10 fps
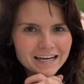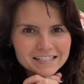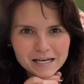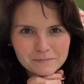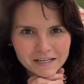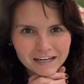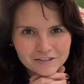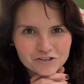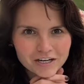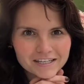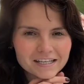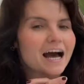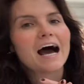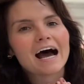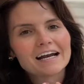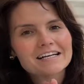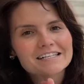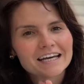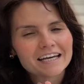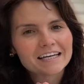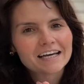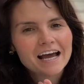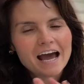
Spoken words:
tips and tricks handy.